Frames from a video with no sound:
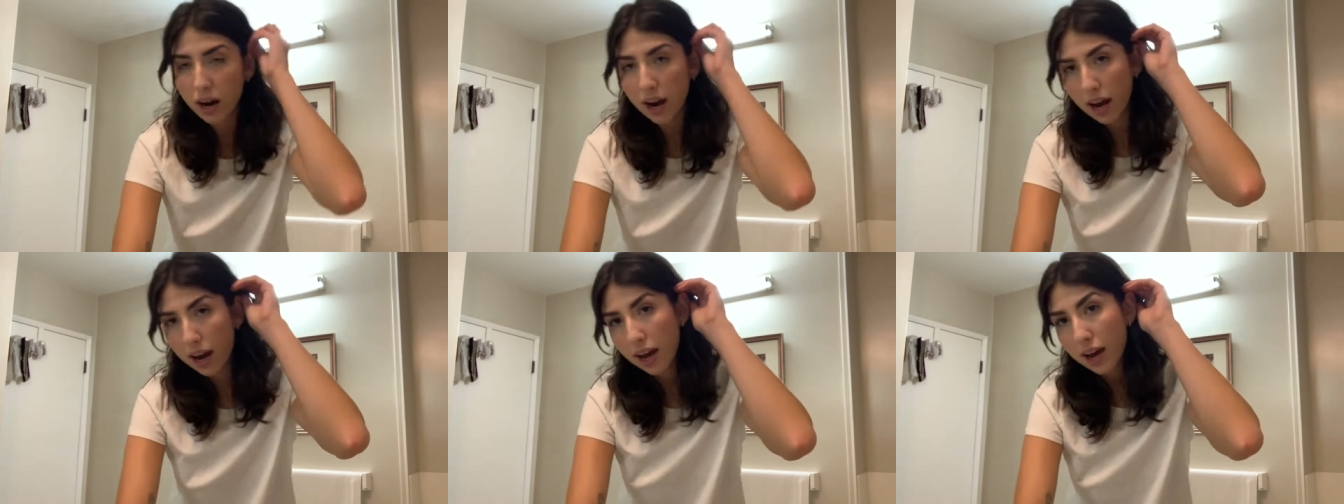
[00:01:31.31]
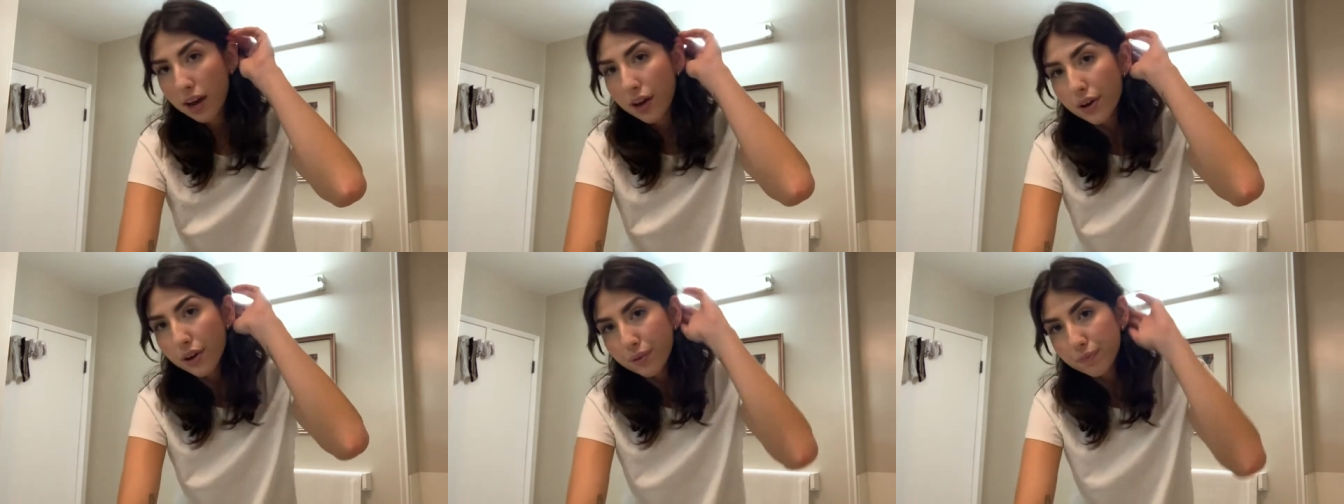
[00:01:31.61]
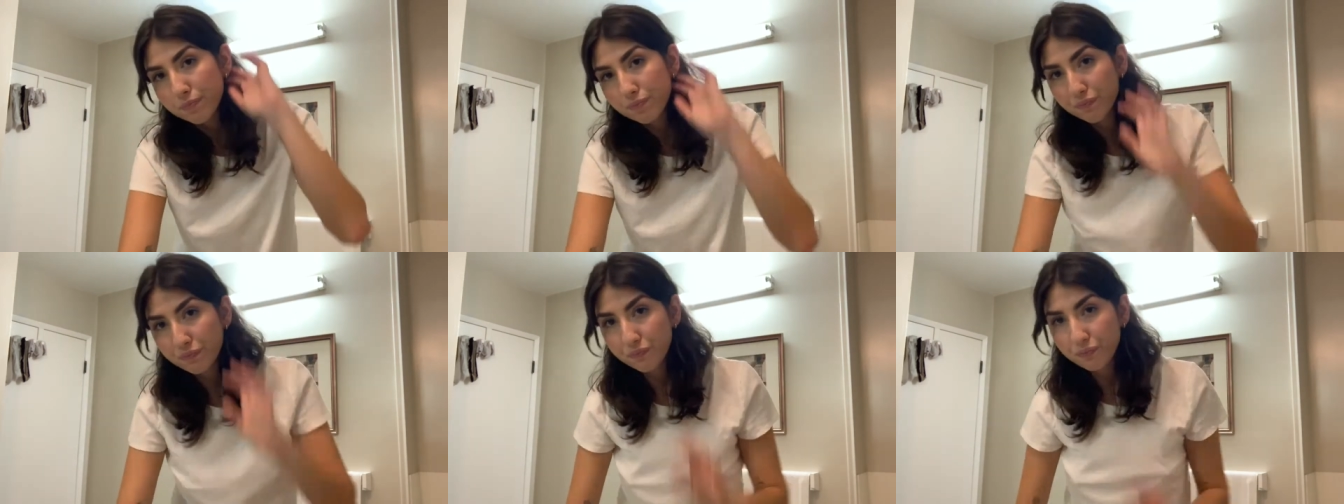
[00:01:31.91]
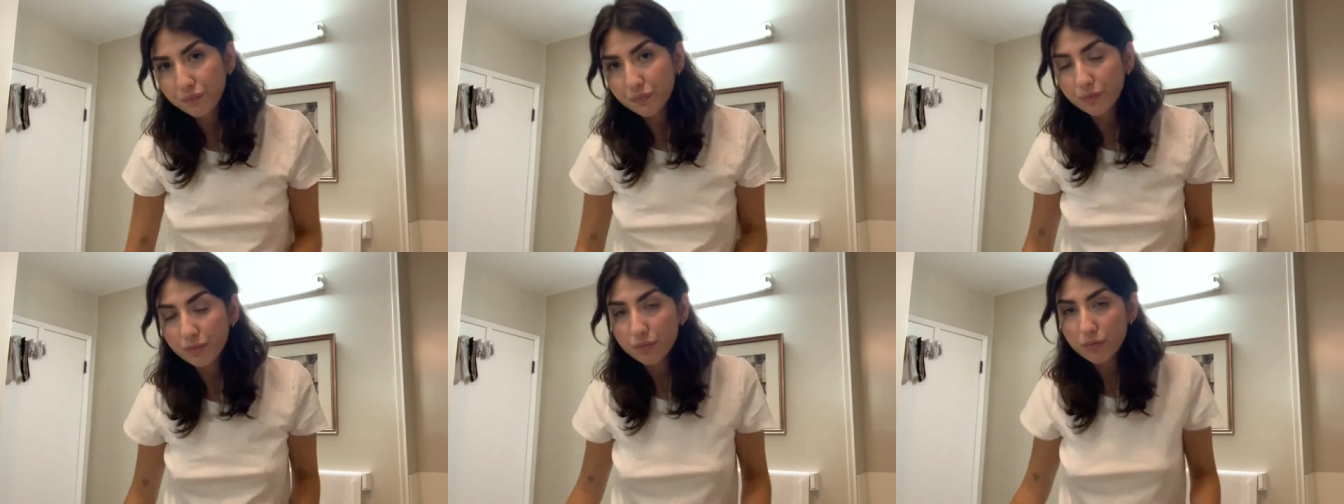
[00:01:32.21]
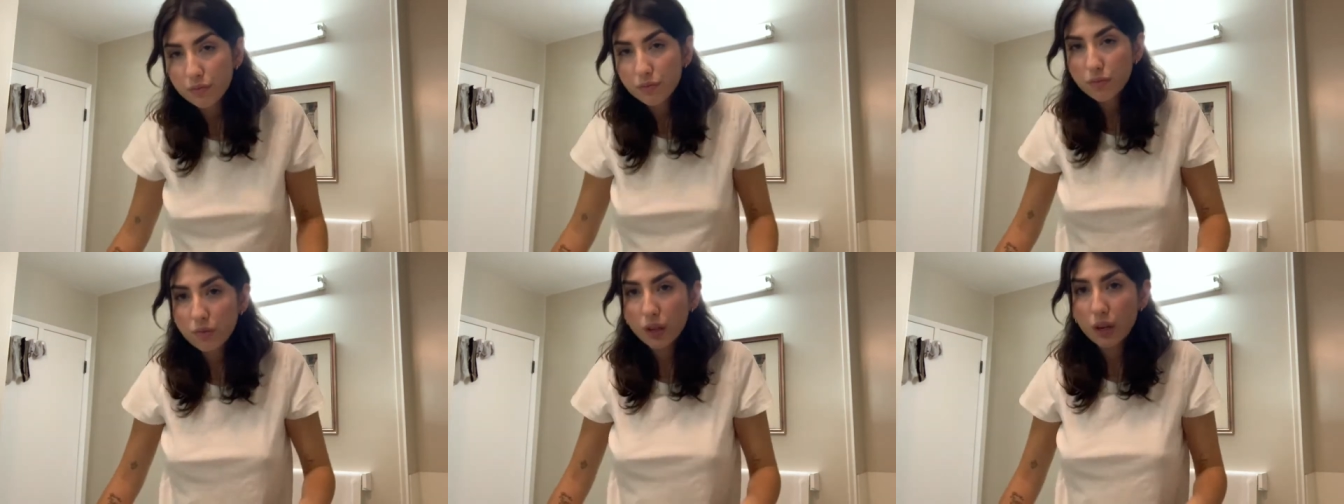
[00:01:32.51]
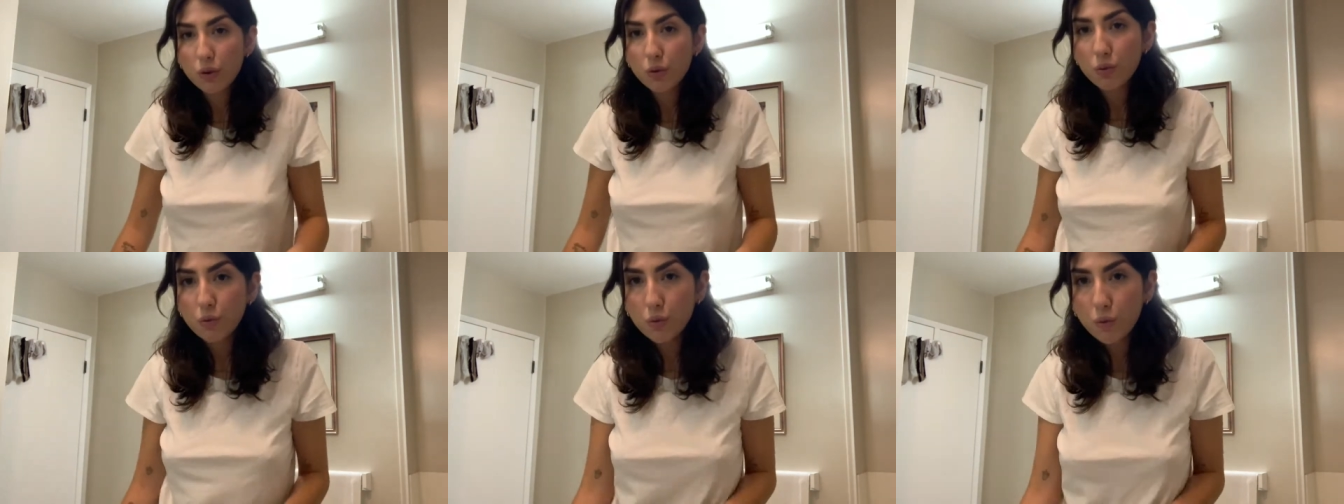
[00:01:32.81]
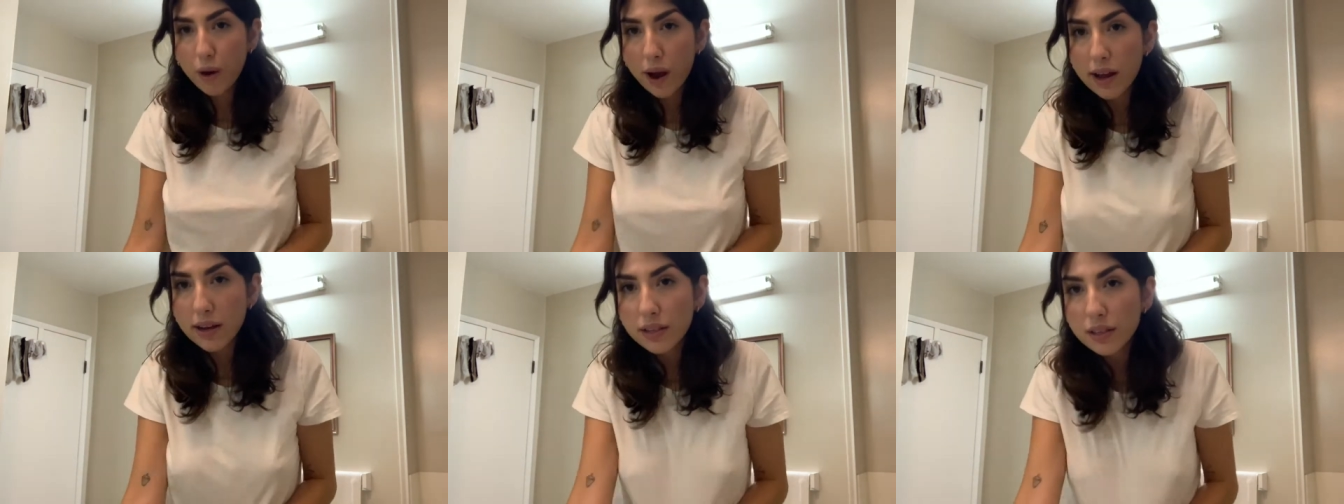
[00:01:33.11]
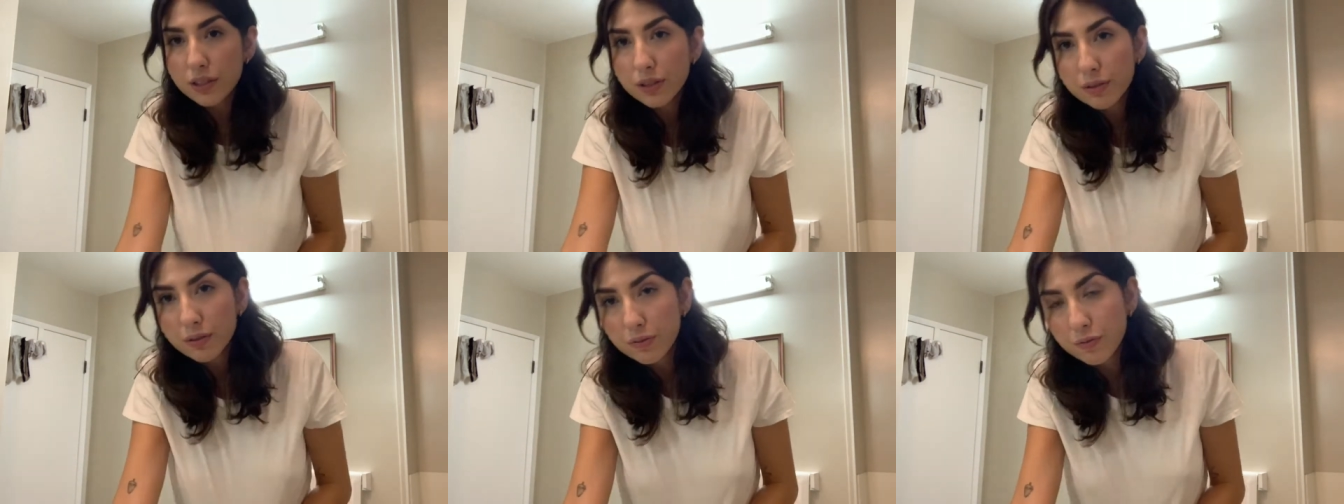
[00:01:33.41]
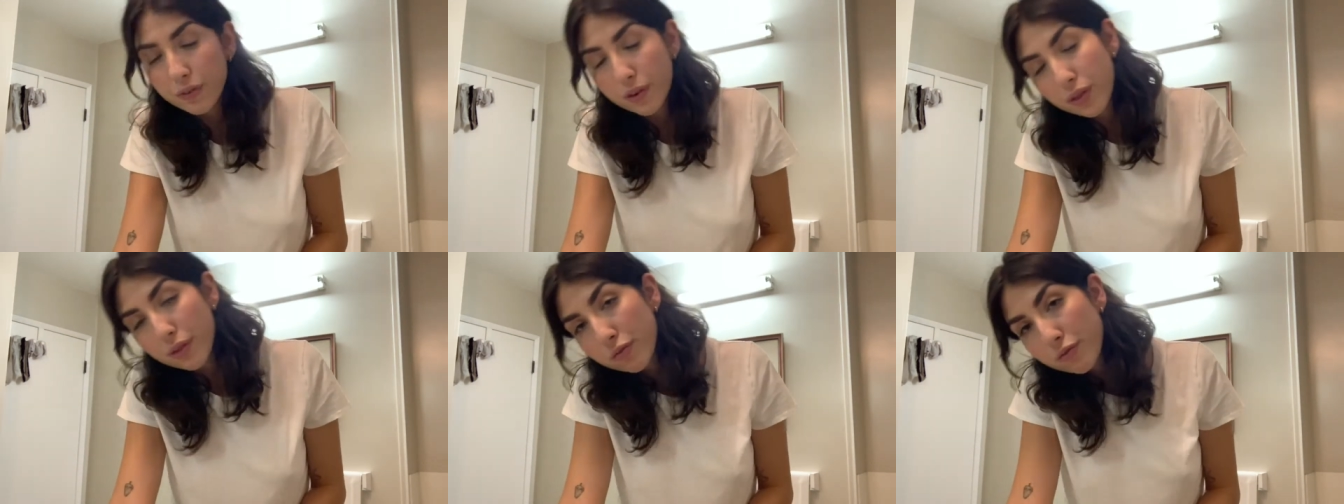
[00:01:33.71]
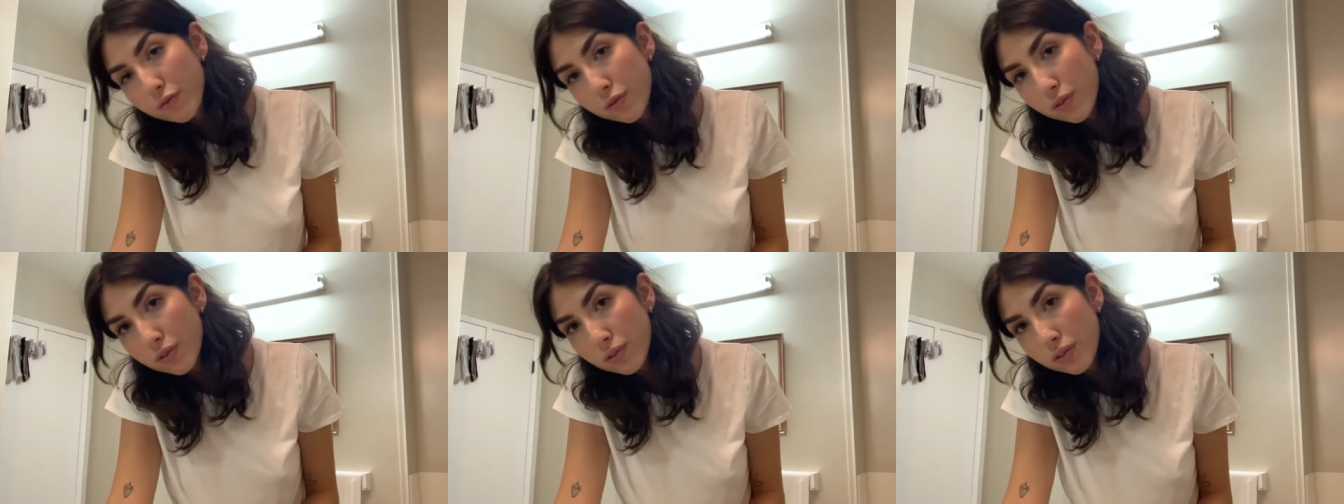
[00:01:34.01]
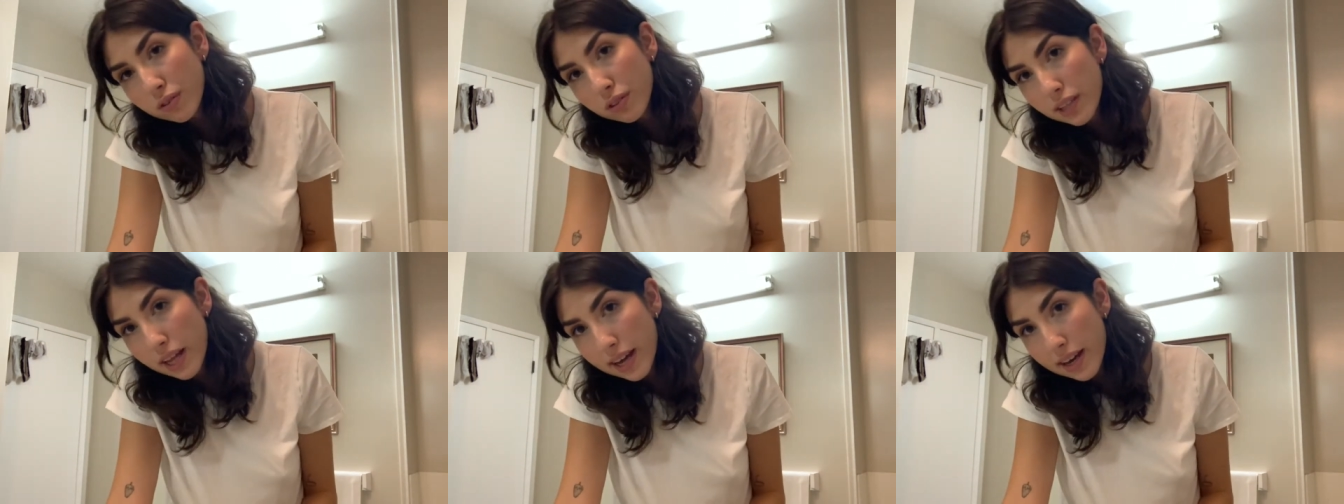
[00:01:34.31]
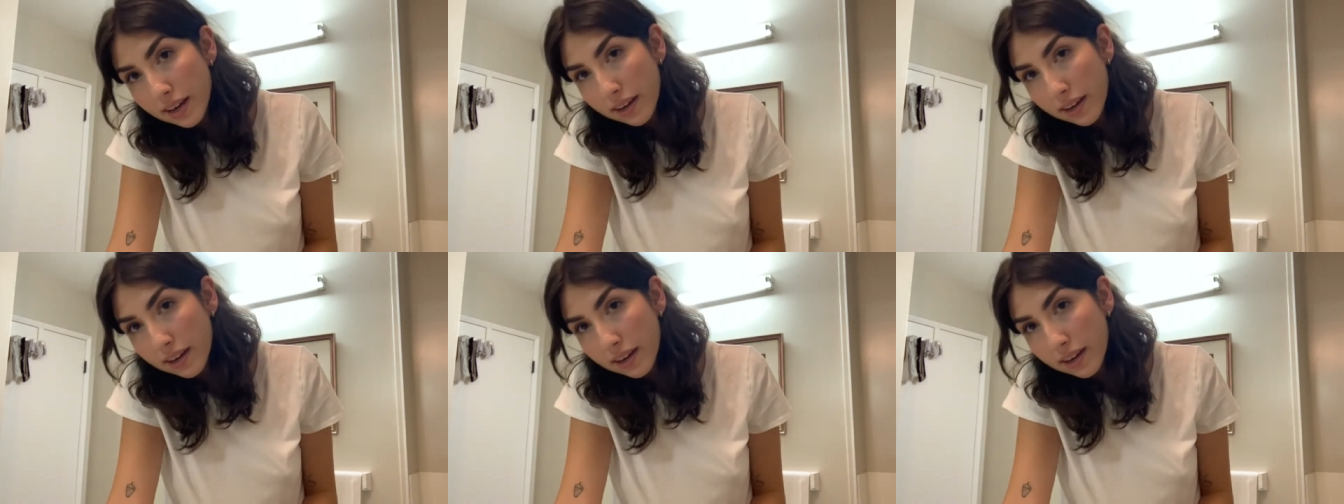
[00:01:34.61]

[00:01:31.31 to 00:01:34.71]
I went for the full,